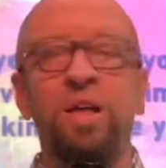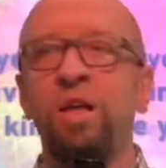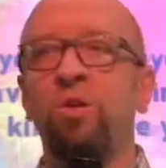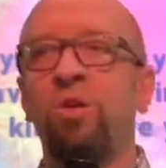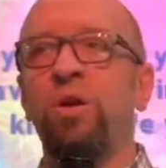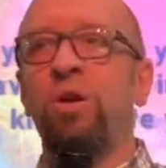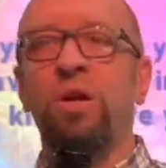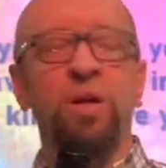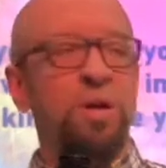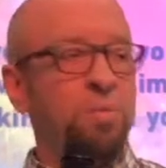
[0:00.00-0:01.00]
in order
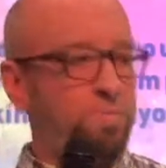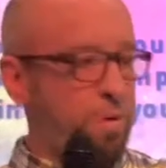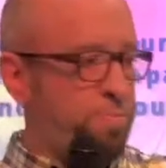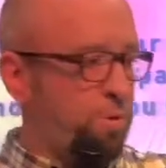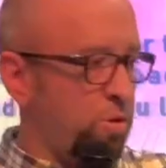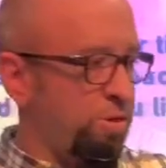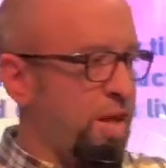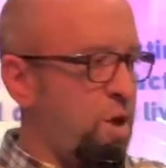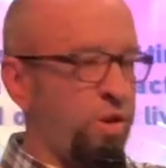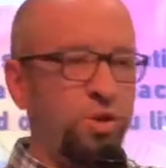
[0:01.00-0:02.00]
to be pulled
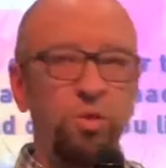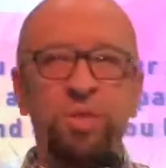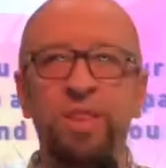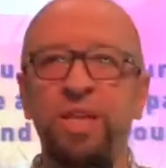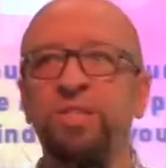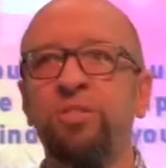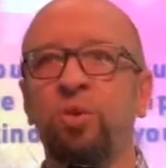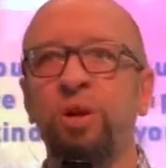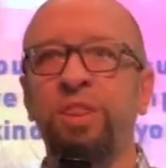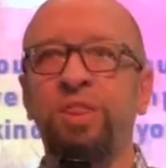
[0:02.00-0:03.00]
down and do these
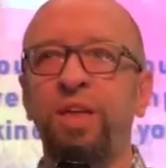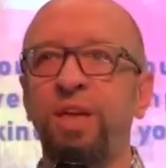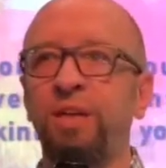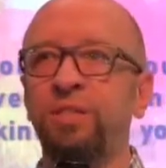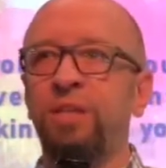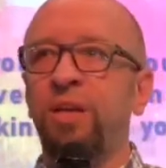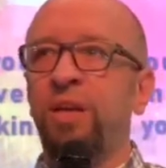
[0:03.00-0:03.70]
sort of things